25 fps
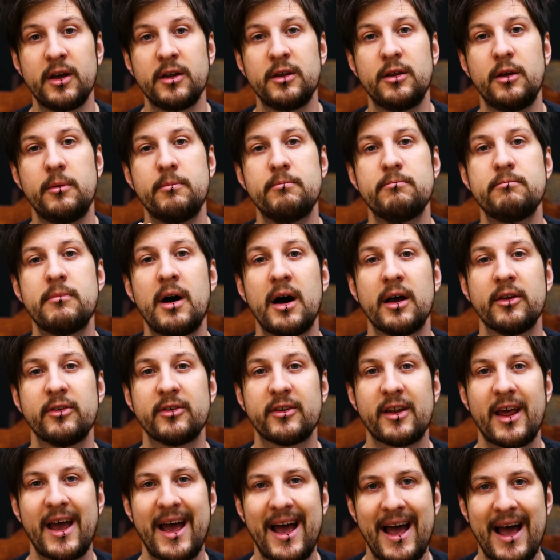You
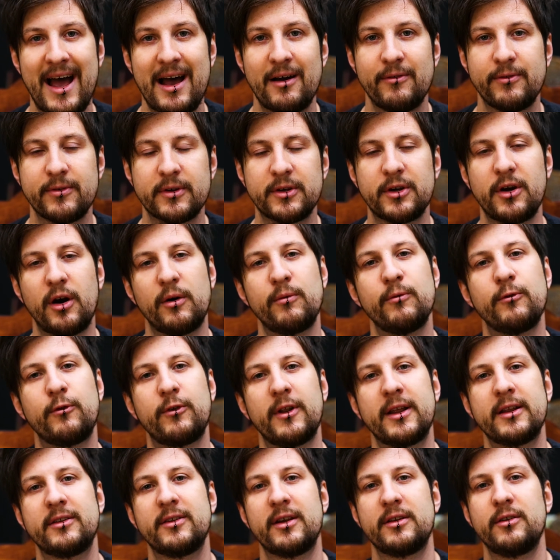must have
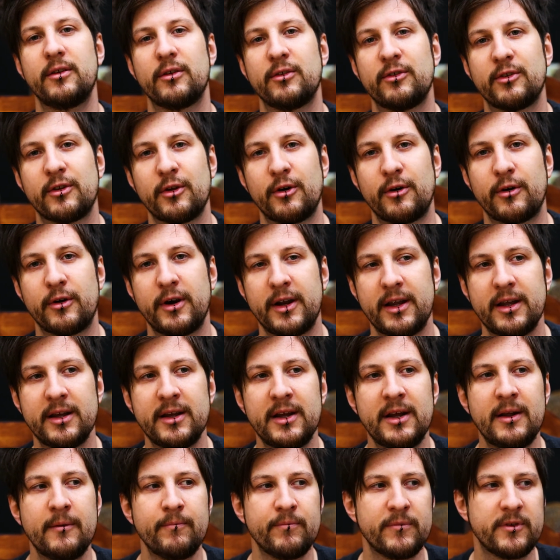conflict in your story.
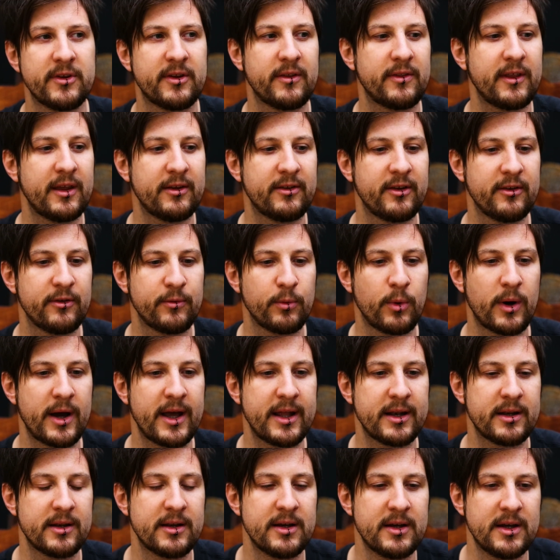So this is
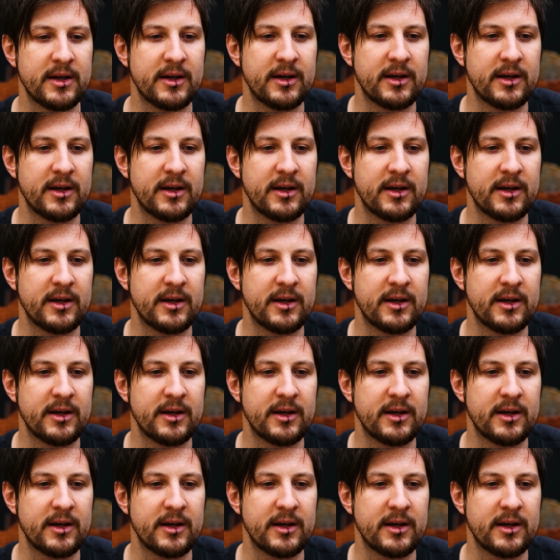when,